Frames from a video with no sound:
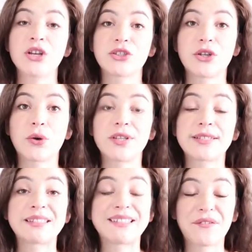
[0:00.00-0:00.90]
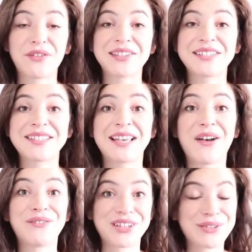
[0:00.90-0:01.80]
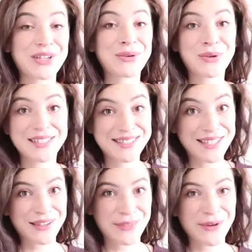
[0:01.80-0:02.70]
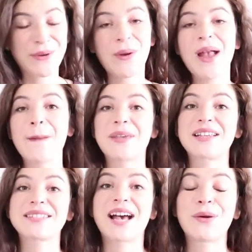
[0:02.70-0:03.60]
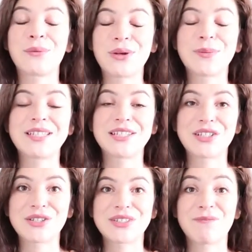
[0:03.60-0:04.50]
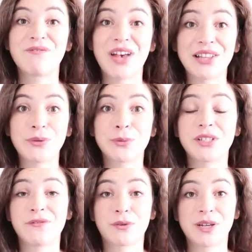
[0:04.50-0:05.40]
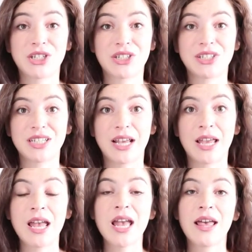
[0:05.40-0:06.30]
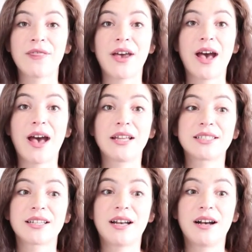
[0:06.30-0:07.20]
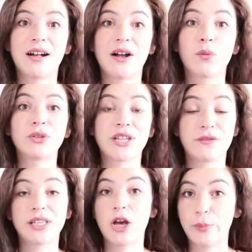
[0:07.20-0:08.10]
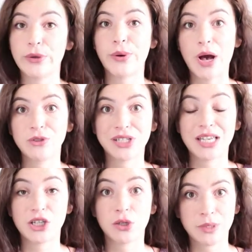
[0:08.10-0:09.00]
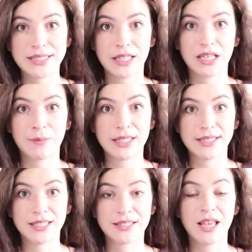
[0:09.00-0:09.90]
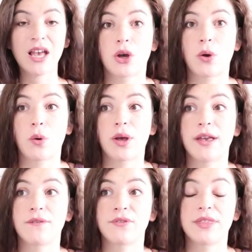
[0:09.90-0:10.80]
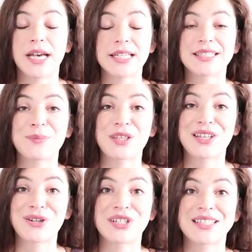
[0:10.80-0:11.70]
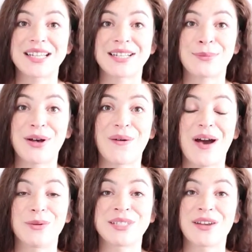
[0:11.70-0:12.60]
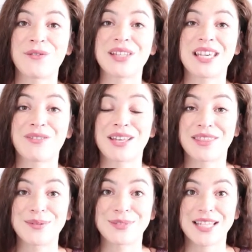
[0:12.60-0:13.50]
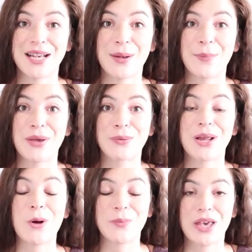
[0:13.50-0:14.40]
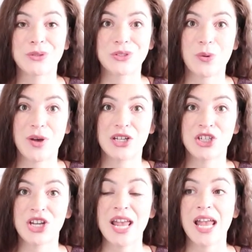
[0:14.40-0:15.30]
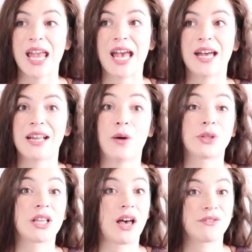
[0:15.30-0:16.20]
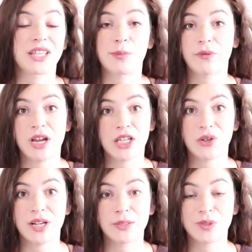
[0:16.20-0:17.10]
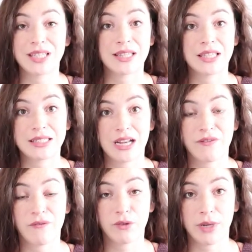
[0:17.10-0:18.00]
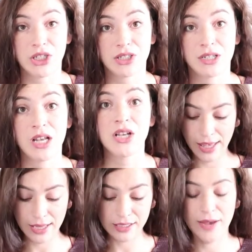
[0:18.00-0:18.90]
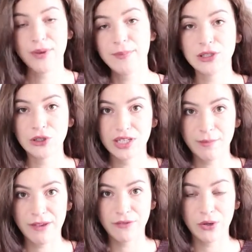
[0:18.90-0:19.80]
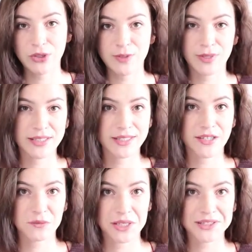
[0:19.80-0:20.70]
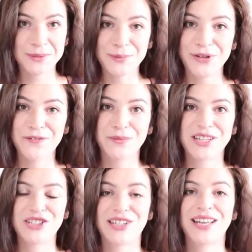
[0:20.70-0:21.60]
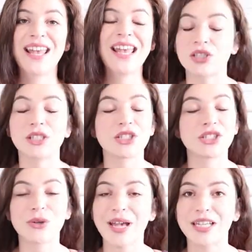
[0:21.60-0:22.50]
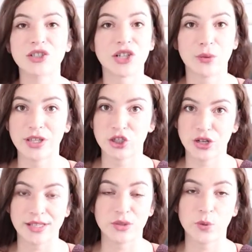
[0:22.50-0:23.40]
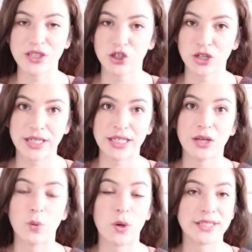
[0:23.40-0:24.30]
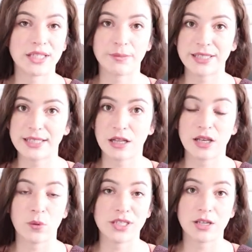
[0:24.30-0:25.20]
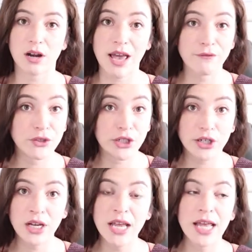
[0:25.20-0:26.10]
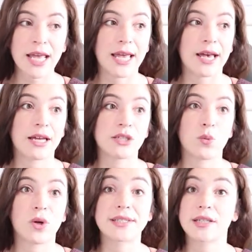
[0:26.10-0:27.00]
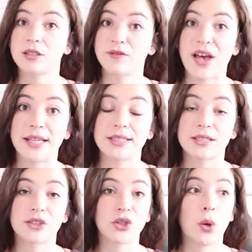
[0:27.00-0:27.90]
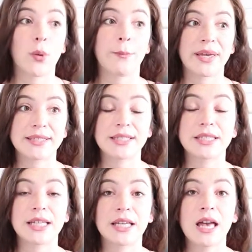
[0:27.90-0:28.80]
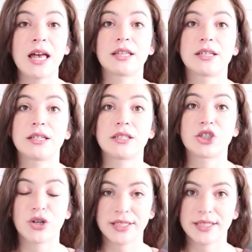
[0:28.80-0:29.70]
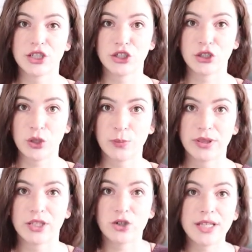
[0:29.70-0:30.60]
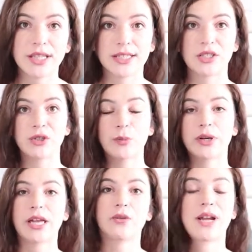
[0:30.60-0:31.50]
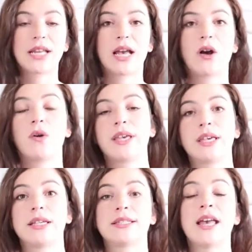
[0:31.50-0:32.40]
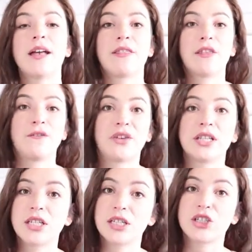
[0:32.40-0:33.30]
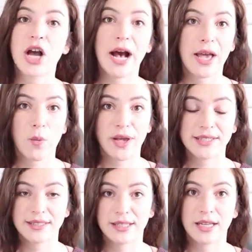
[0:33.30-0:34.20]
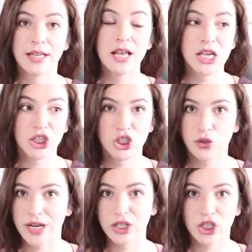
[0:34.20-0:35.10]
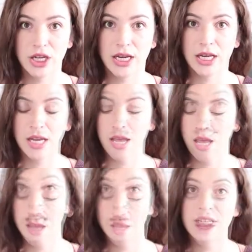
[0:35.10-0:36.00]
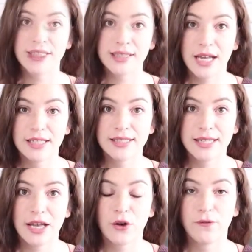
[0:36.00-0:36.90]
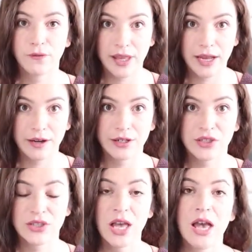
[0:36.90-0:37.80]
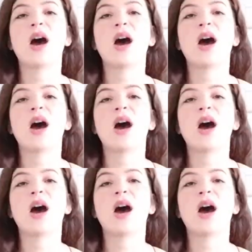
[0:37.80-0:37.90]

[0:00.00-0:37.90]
So this is definitely a video that you want to stick through because I will be telling you some valuable information today that uh, will definitely help you out in your reselling business. So so if that is something that you're excited about, I would definitely give it a thumbs up. It would help me out so much and I would love to keep providing you guys with this kind of information. And I may be looking at my phone just because it gives me a little bit more information. So let's just go ahead and start with the trends. What's trending, what's gonna be selling, what's sought after, and what sells fast. So basically the trends that are super, the trend that is super in right now is the vintage high-waisted straight jean, 70s kind of style flares.